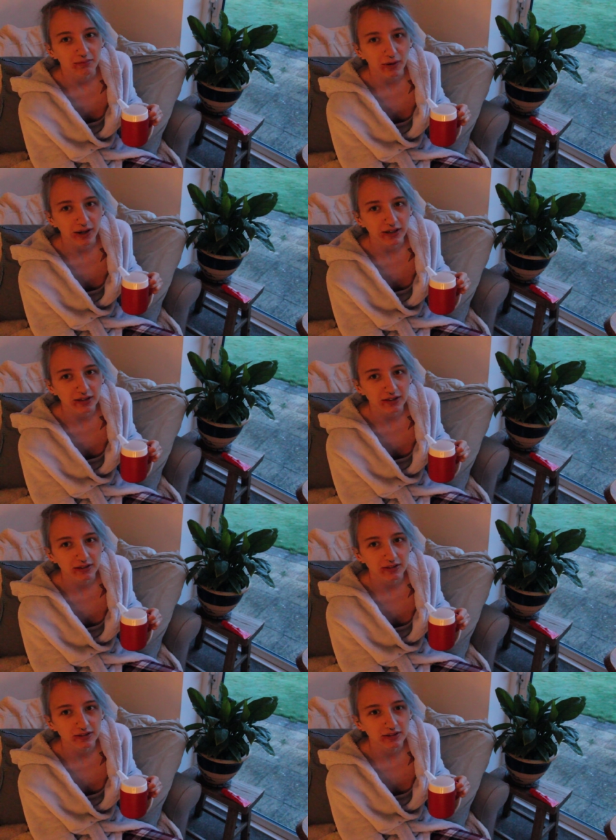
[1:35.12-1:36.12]
my
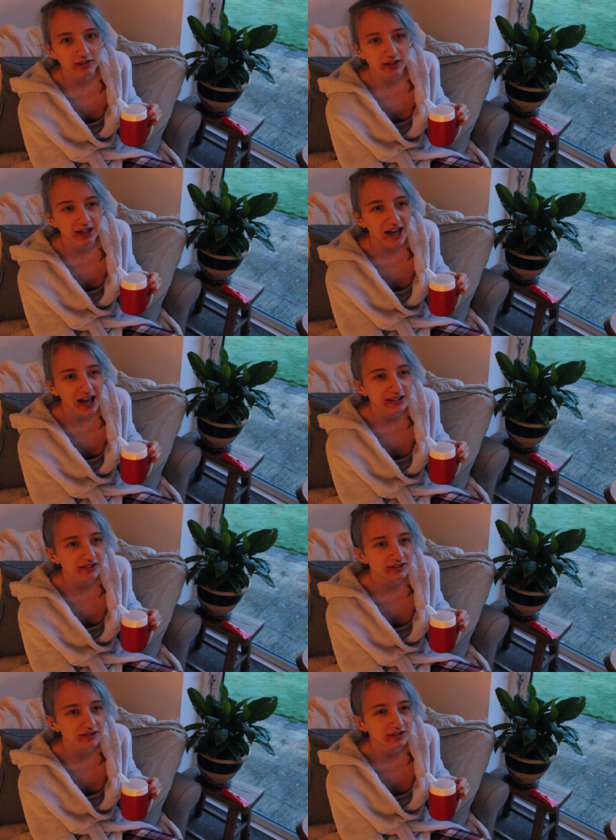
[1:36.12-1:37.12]

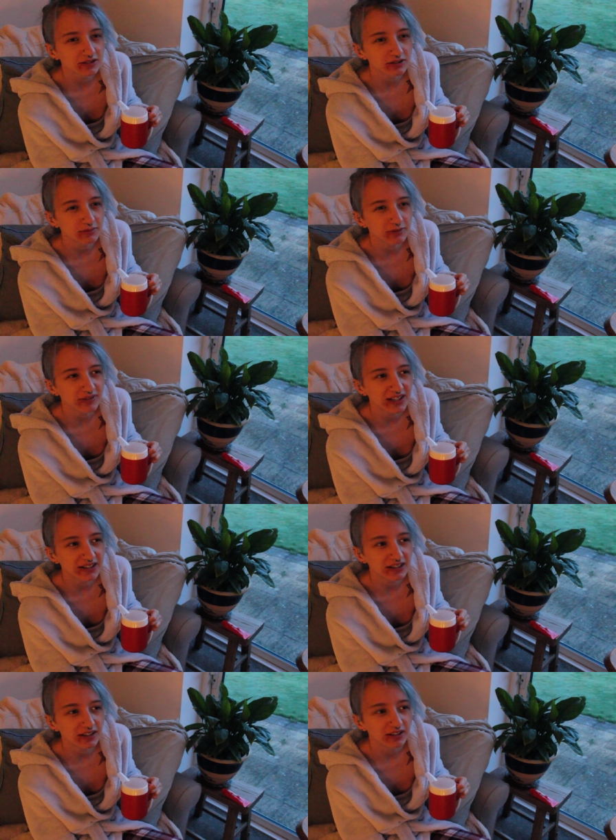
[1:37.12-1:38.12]
hands can be
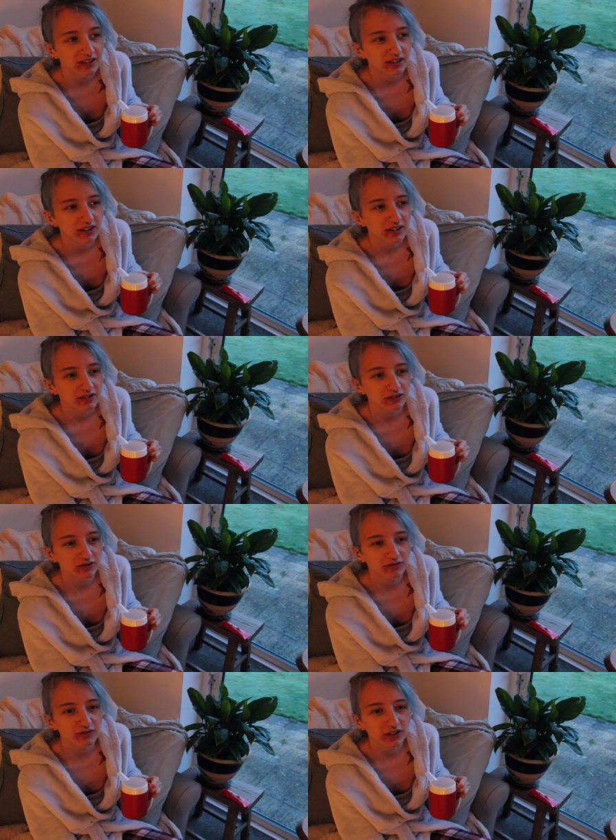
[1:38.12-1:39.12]
really
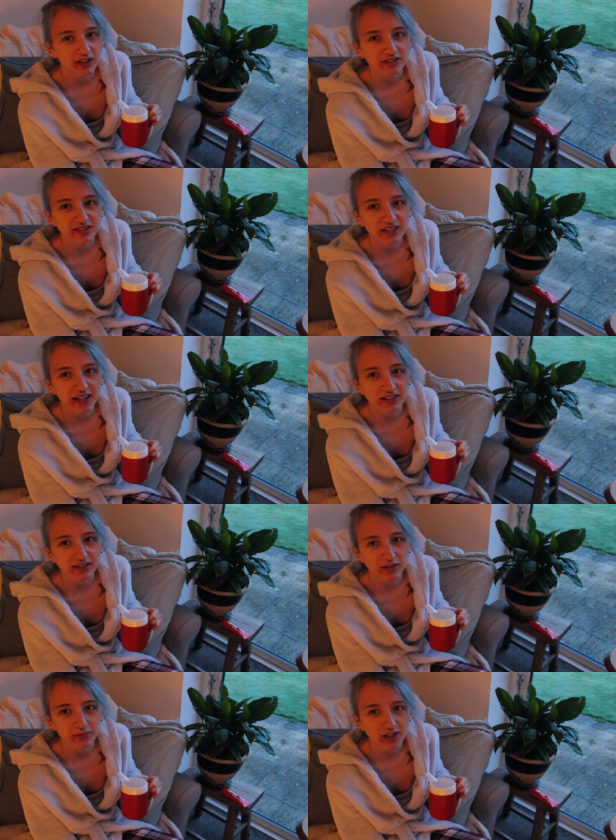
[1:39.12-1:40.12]
sort of unsteady
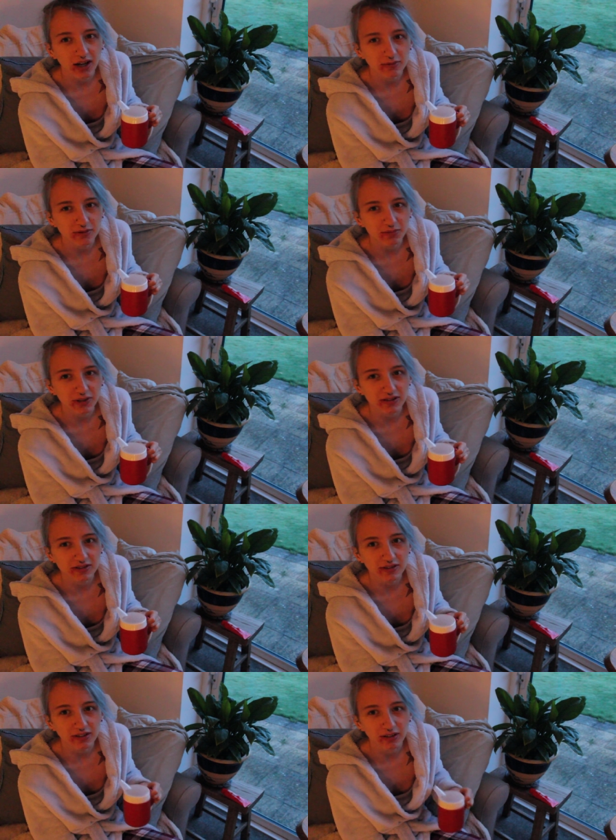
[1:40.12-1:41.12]
sometimes
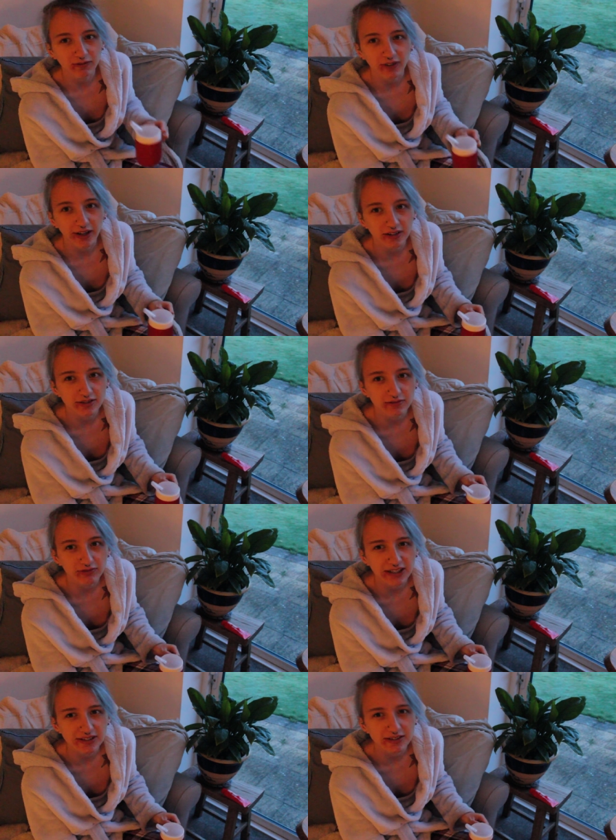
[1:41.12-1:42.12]
because the fingers
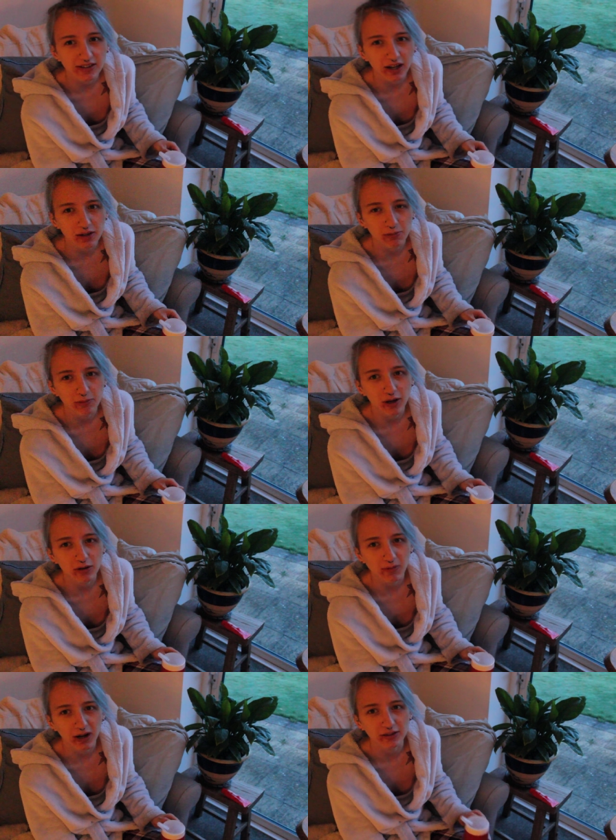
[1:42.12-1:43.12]
and wrists are
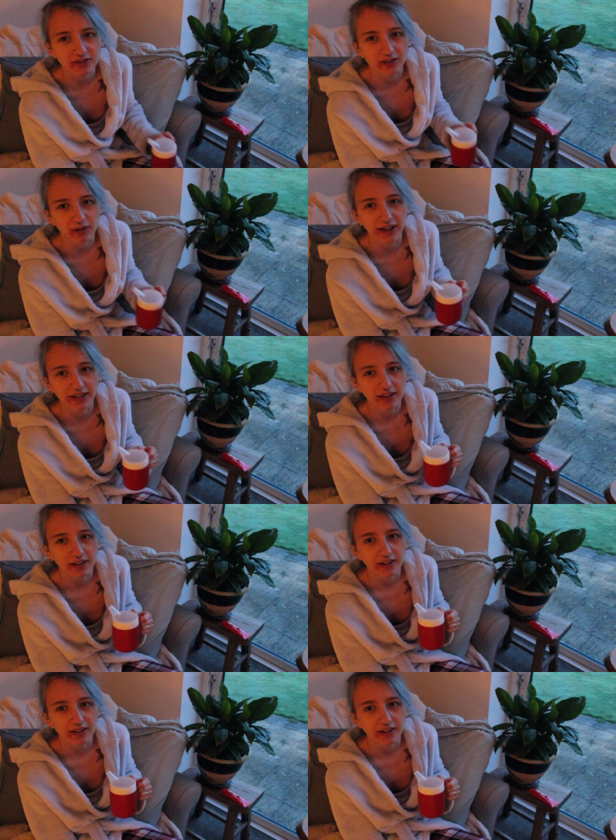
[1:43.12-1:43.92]
hypermobile so I